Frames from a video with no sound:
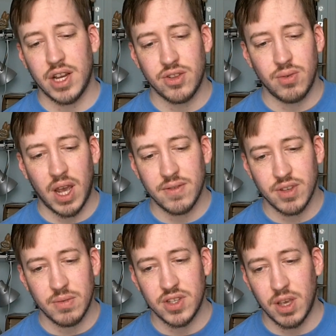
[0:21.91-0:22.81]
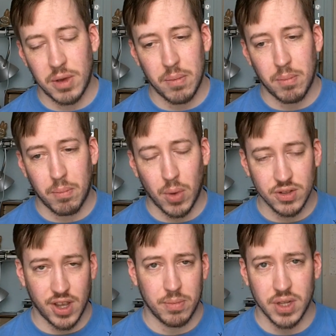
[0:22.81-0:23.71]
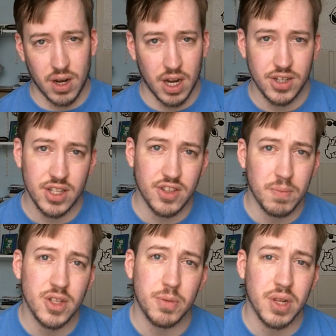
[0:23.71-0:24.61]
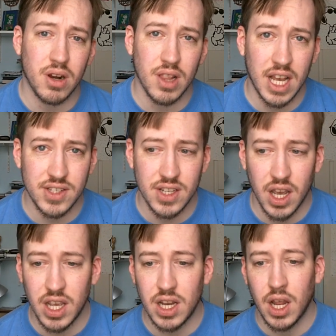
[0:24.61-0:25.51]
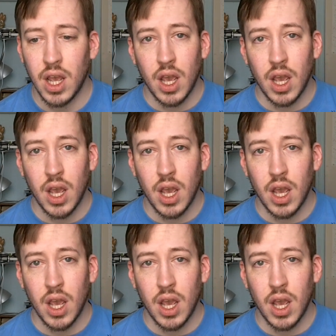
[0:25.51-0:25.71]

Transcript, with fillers: I do have something to say about multiplayer. I did some multiplayer last night.